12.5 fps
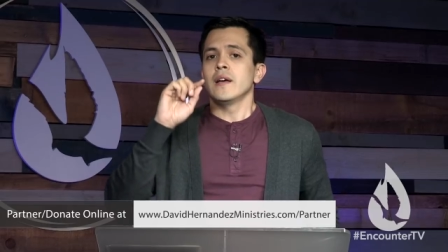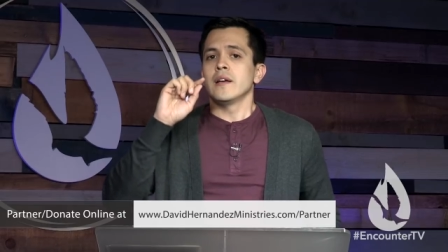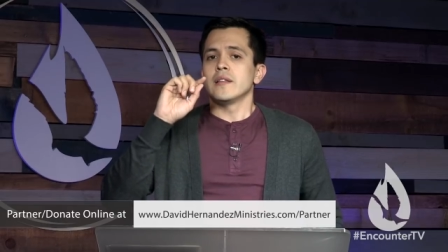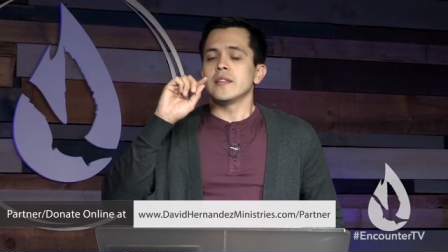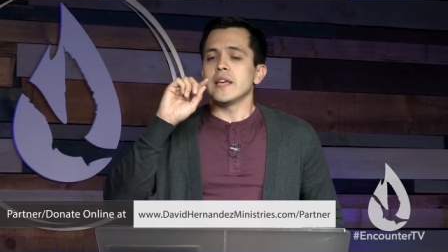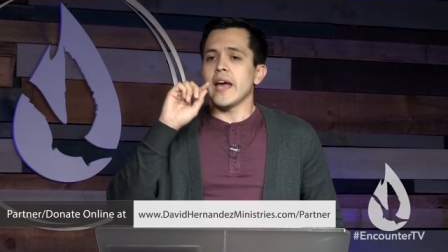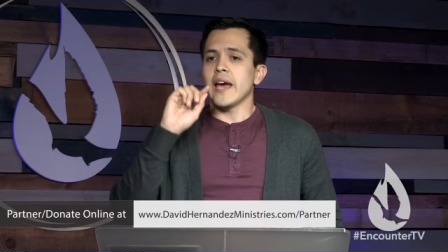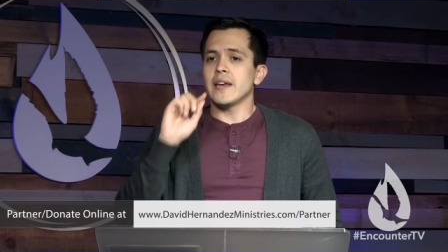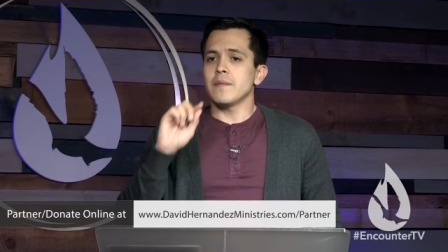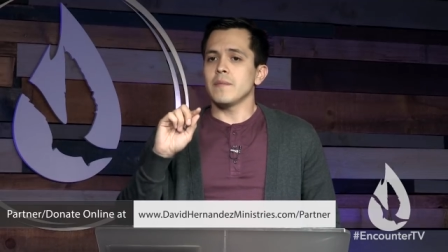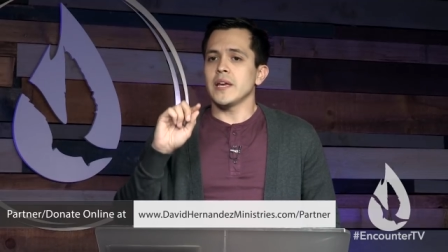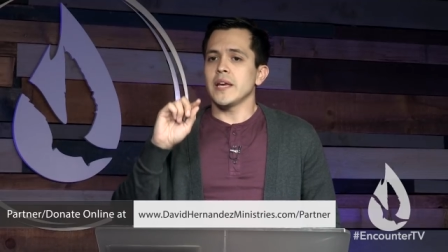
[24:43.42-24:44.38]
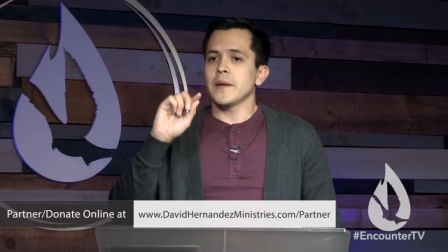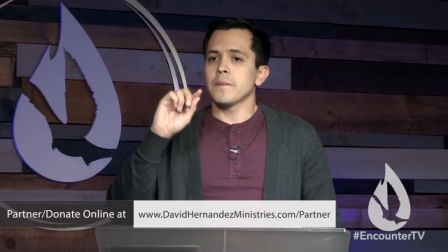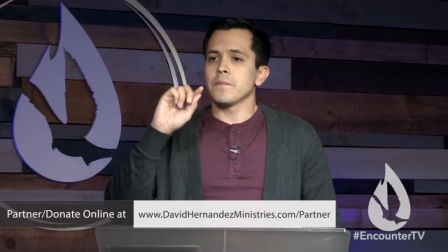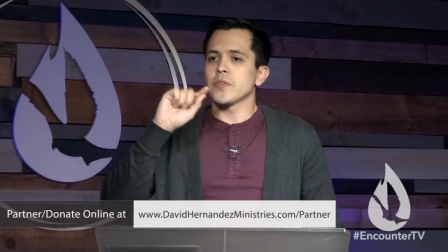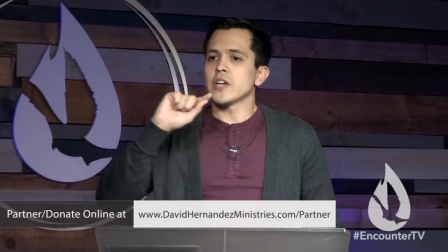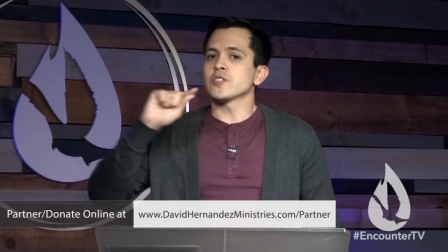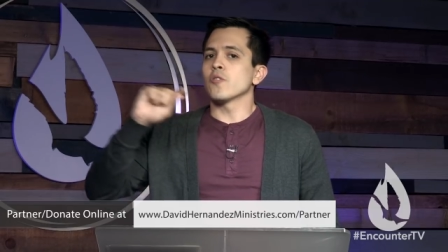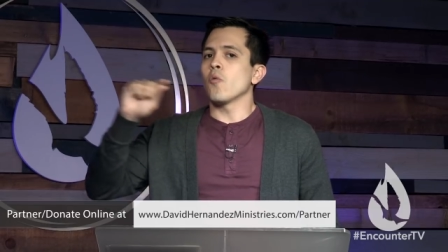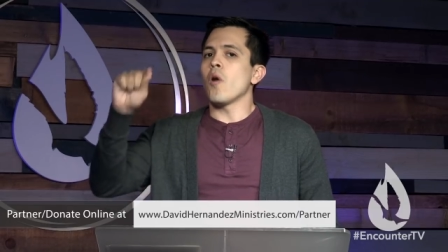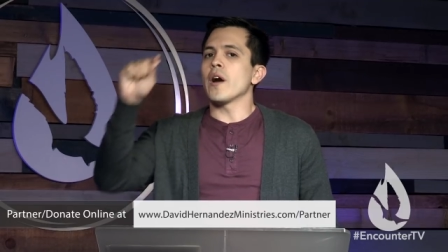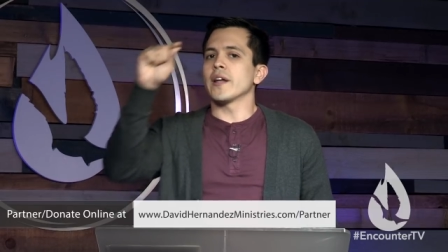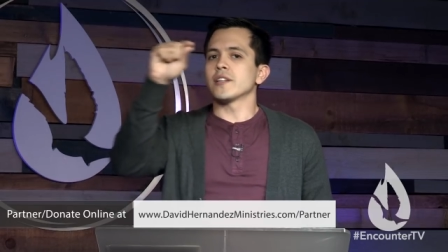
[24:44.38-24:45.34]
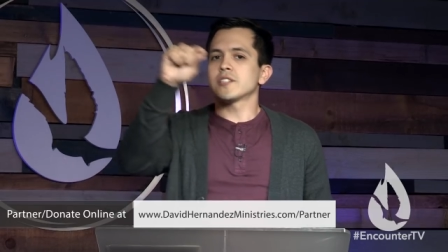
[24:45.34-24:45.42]
The enemy doesn't
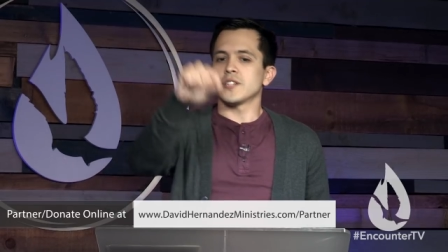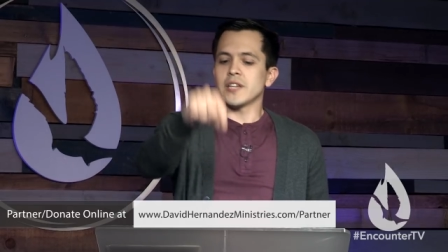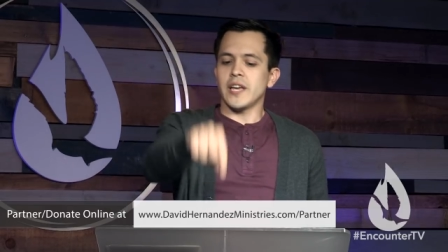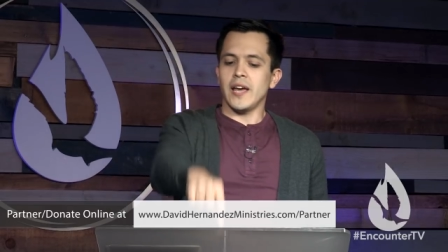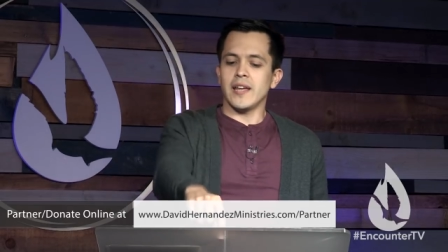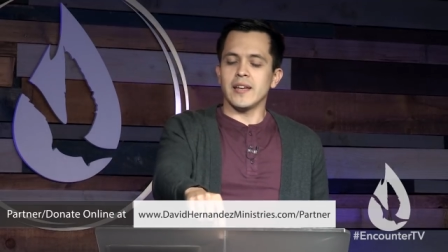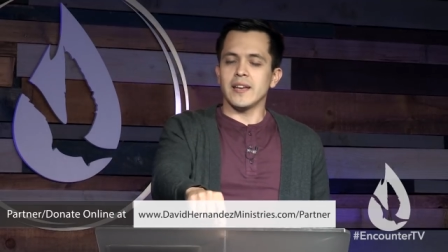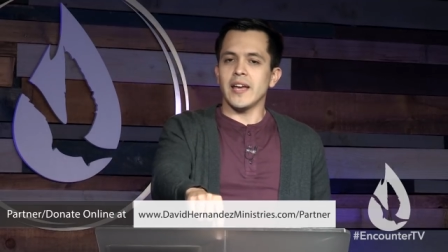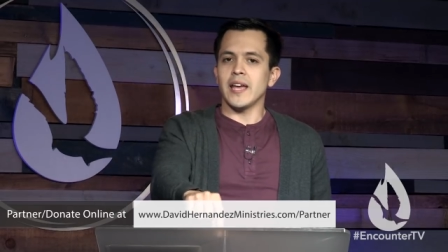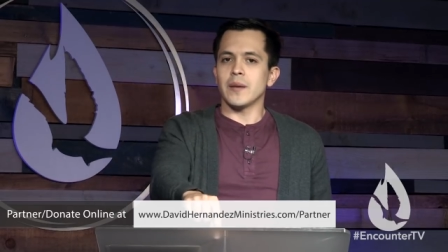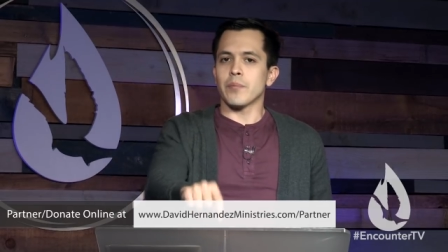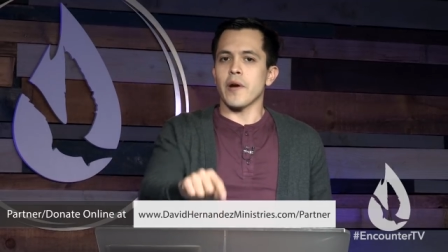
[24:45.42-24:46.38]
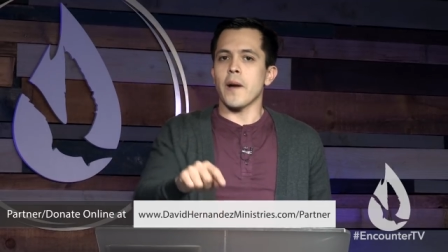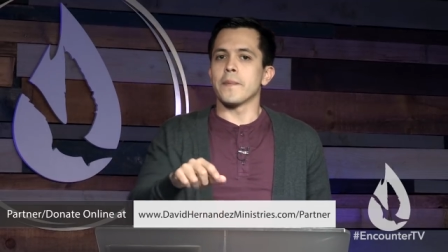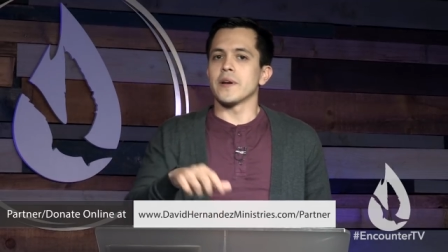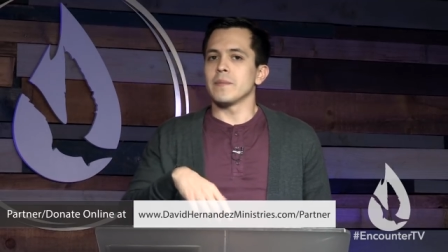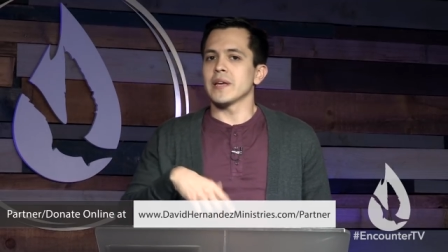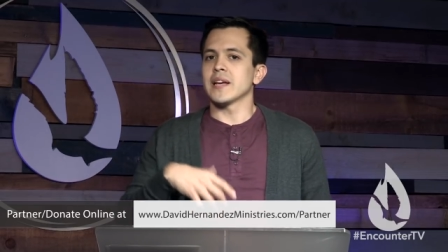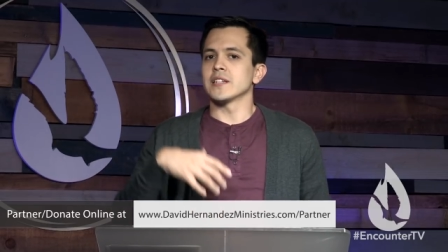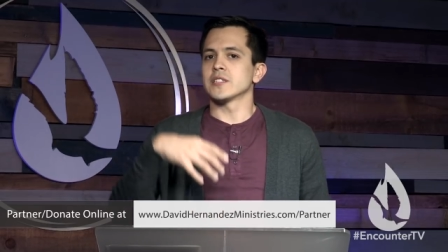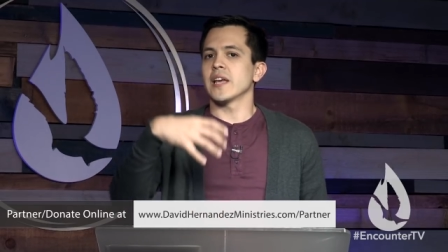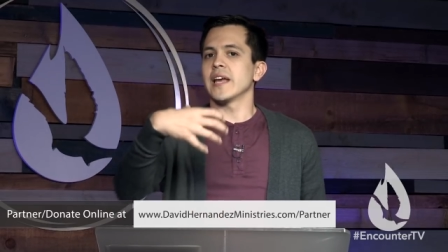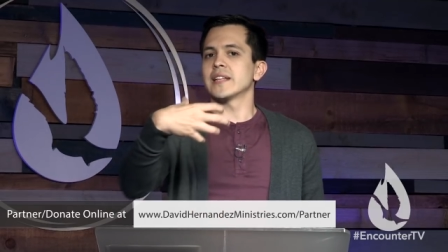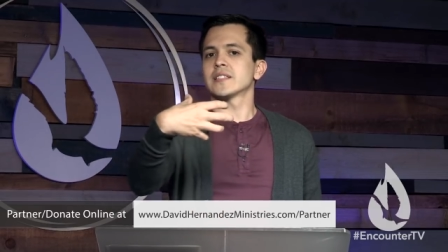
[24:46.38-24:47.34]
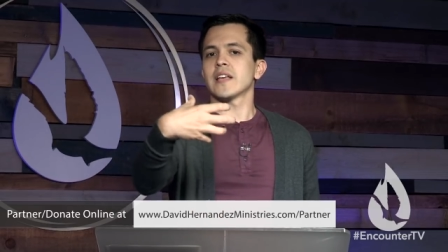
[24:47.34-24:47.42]
want us to gain, gain property because
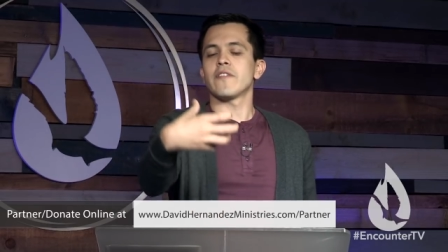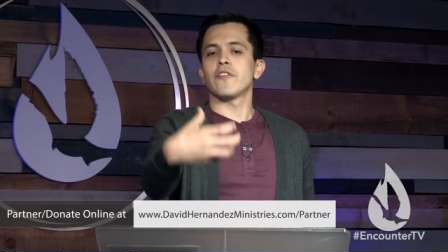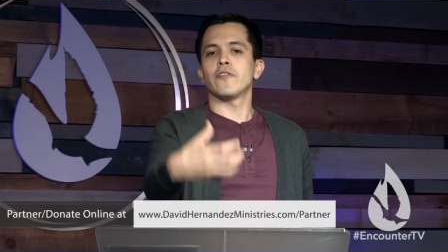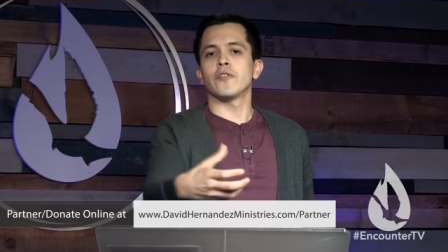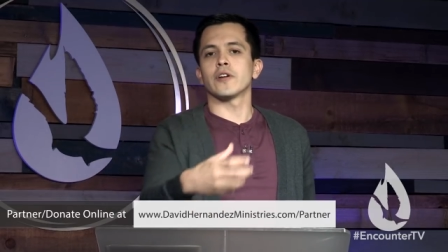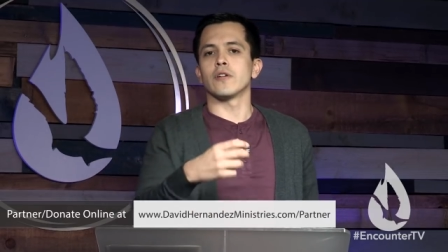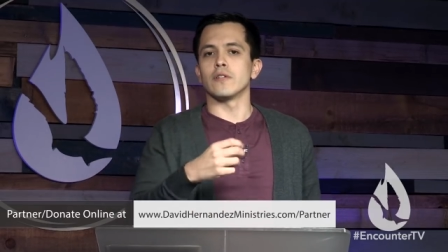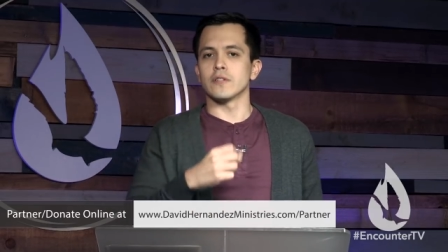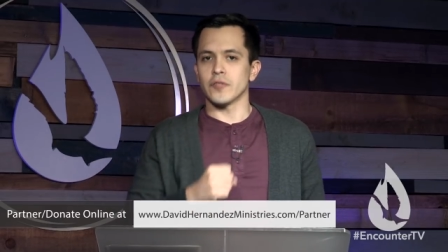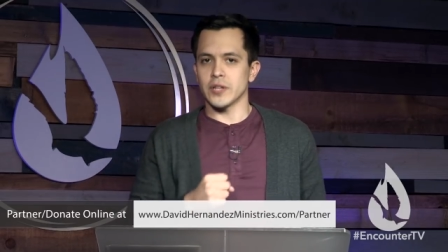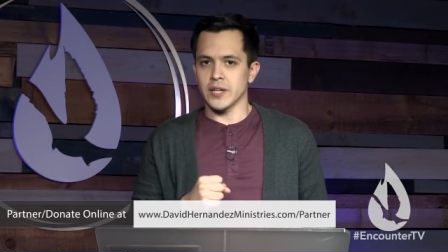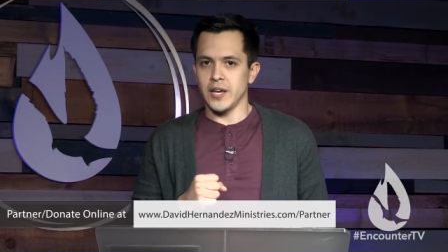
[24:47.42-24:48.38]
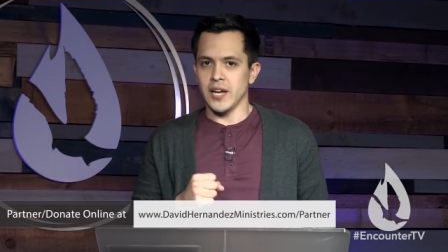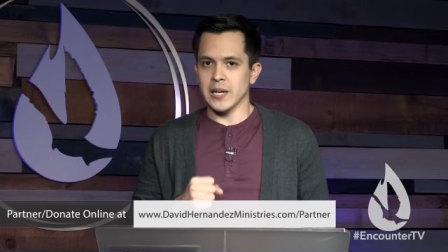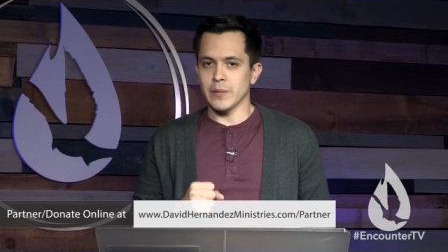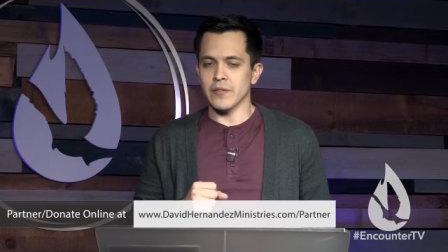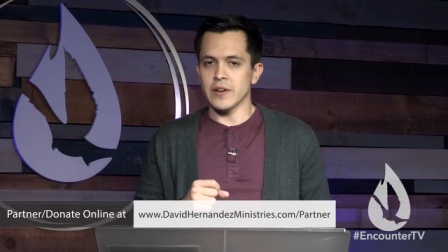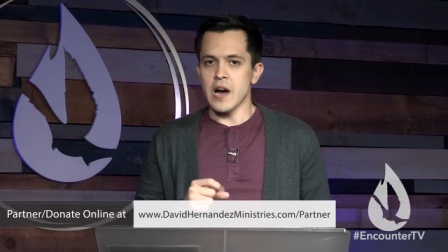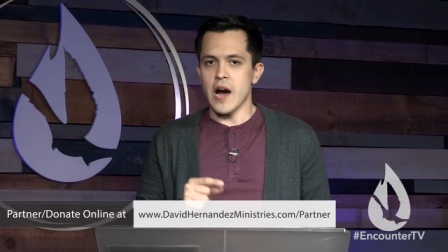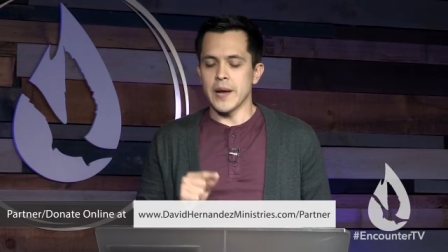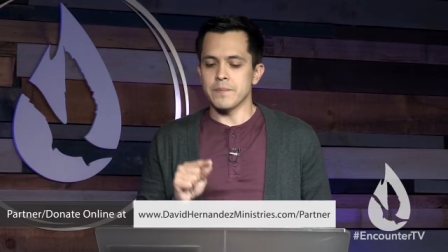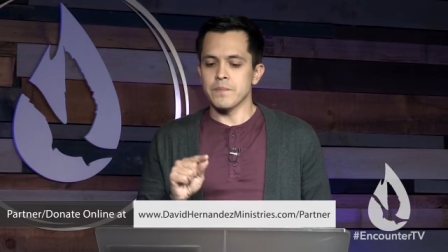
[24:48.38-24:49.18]
it's a foothold for the kingdom of God.